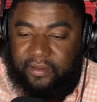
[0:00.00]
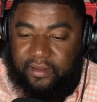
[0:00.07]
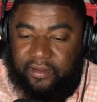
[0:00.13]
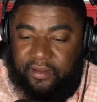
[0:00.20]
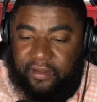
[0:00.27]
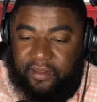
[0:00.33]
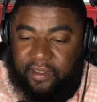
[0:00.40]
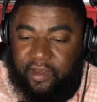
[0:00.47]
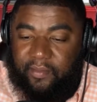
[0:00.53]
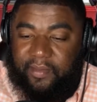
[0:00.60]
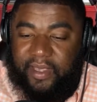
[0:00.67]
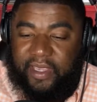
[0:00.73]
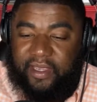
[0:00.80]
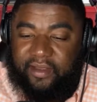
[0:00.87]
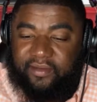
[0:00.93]
Your
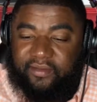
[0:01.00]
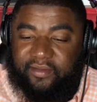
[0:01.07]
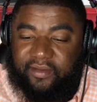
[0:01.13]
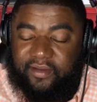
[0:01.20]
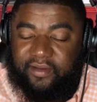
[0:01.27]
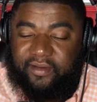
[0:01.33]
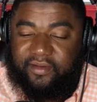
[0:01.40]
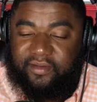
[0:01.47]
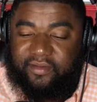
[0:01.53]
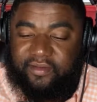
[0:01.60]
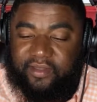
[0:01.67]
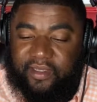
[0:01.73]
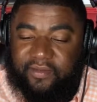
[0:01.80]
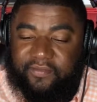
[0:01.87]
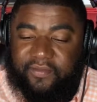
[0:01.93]
main concern is
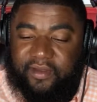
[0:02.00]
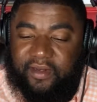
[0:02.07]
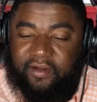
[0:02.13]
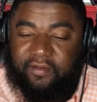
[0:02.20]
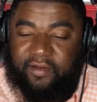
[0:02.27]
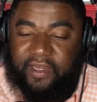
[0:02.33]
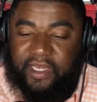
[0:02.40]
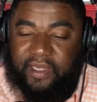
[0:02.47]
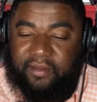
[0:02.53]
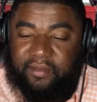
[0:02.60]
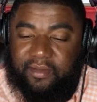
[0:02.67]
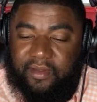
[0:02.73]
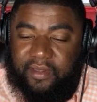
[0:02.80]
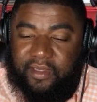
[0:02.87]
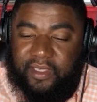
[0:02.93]
stunting for the ground,
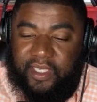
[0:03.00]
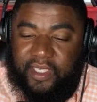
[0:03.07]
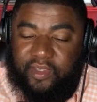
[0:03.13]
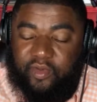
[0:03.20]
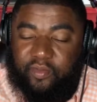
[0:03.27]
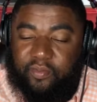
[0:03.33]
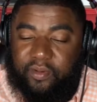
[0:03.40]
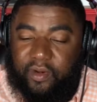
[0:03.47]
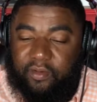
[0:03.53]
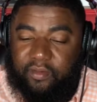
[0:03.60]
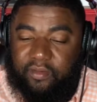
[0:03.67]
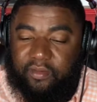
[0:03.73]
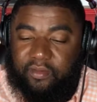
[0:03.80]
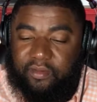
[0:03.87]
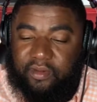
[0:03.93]
and you broke.
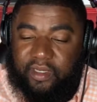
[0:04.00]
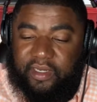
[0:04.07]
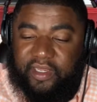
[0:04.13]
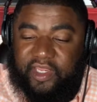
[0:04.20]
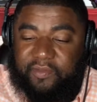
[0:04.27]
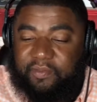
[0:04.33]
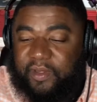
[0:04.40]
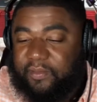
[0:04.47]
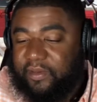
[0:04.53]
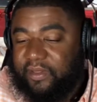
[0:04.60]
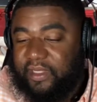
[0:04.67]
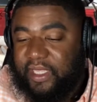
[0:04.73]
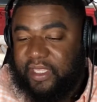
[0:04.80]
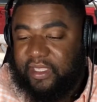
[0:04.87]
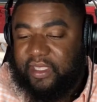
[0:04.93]
And these people
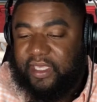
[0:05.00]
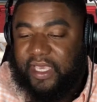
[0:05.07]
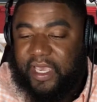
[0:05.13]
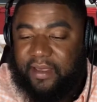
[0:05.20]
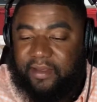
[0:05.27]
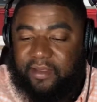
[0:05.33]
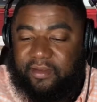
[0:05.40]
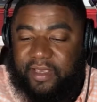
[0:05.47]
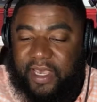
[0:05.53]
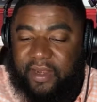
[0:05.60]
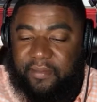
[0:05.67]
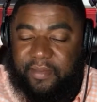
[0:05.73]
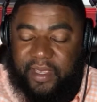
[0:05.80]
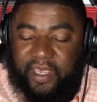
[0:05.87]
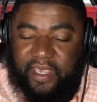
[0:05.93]
think you got you got a
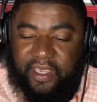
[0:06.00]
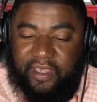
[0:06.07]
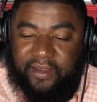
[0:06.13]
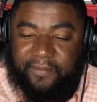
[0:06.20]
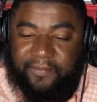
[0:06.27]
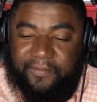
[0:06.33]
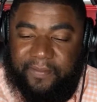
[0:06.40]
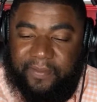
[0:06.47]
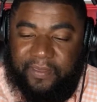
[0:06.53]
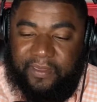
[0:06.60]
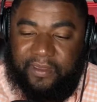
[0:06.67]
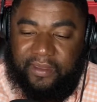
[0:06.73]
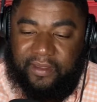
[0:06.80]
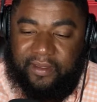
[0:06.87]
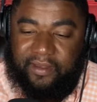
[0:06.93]
bag.
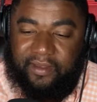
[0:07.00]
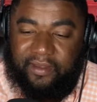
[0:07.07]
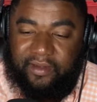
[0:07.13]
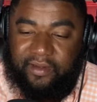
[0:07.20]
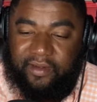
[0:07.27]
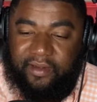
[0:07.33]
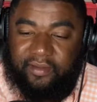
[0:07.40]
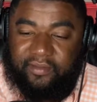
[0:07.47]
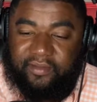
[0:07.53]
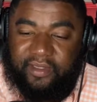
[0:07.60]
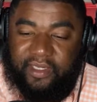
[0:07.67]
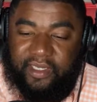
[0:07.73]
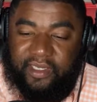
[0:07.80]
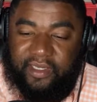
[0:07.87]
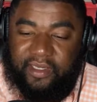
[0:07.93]
You know what I'm
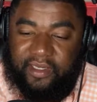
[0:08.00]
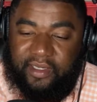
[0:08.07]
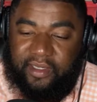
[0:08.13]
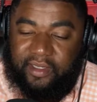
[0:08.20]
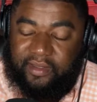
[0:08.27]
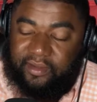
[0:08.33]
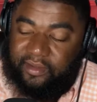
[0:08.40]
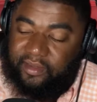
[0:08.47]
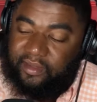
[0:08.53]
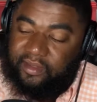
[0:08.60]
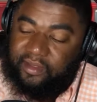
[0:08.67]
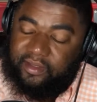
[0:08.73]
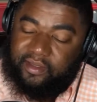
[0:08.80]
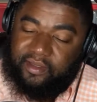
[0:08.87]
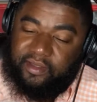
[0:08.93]
saying? Mm-hmm.
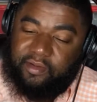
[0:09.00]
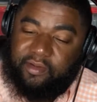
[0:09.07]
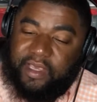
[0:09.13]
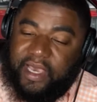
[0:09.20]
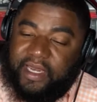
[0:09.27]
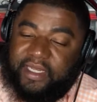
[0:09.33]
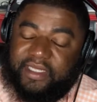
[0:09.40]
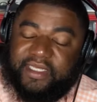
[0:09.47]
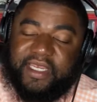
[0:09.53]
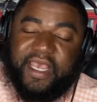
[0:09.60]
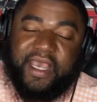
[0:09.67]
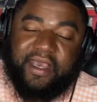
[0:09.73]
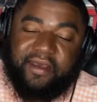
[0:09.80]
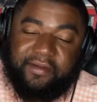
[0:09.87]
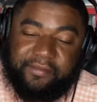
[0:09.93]
You got a child.